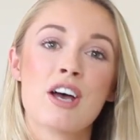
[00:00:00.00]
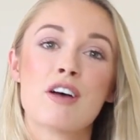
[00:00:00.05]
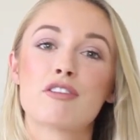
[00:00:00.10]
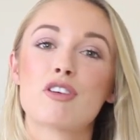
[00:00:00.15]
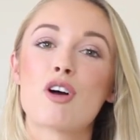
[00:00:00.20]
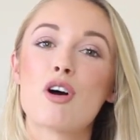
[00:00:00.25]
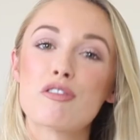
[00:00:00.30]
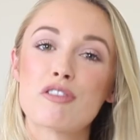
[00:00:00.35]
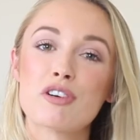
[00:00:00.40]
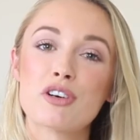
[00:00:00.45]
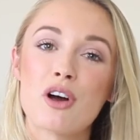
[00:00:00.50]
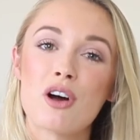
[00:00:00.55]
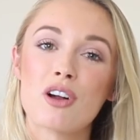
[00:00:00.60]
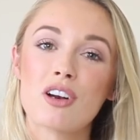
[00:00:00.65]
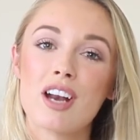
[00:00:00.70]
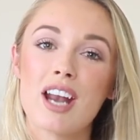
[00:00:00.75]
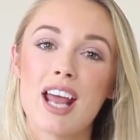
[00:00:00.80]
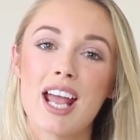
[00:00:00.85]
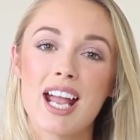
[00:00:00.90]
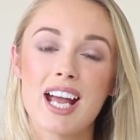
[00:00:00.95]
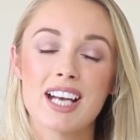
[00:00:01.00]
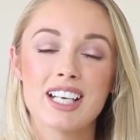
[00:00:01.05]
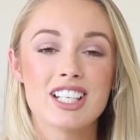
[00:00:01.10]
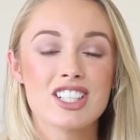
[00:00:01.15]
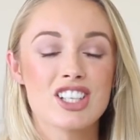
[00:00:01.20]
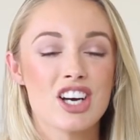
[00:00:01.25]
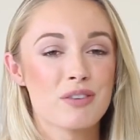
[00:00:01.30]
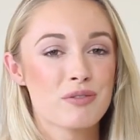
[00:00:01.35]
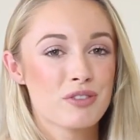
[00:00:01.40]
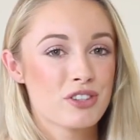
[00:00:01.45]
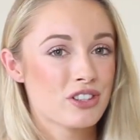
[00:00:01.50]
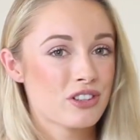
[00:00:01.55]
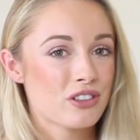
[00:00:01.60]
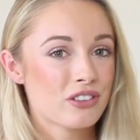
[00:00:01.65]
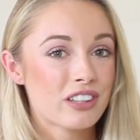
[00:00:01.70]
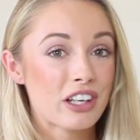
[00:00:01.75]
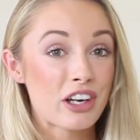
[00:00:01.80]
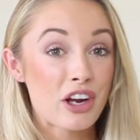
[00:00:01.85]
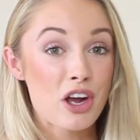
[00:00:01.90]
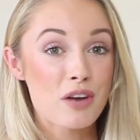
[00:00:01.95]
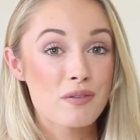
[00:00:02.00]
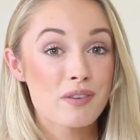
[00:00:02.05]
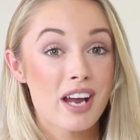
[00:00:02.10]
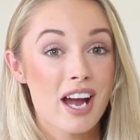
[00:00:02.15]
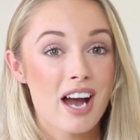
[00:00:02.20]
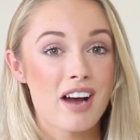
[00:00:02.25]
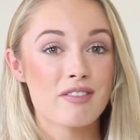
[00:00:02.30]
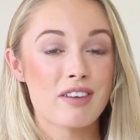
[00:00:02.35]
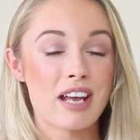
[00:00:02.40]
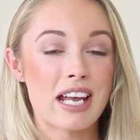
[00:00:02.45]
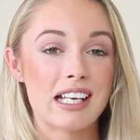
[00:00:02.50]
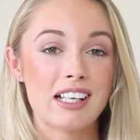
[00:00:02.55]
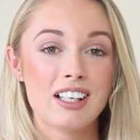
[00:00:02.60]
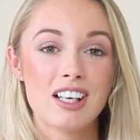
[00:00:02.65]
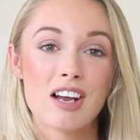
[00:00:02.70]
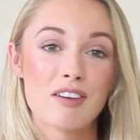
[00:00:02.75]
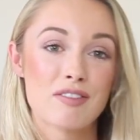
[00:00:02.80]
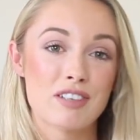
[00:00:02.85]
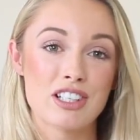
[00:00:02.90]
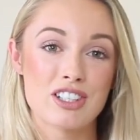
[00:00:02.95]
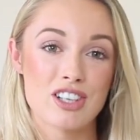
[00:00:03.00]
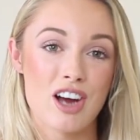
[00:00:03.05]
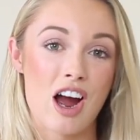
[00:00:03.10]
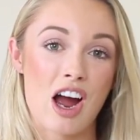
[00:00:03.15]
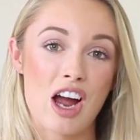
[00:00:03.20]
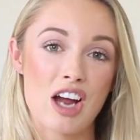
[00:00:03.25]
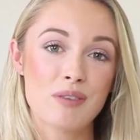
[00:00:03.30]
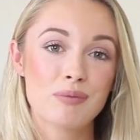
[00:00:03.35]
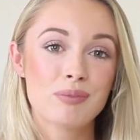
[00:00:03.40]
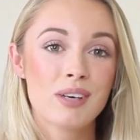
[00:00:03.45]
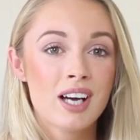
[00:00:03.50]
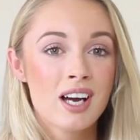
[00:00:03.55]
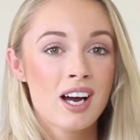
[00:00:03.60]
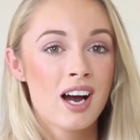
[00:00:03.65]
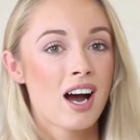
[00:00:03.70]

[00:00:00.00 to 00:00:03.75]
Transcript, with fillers: If you're off on holiday anytime soon, then I hope you have a lovely time.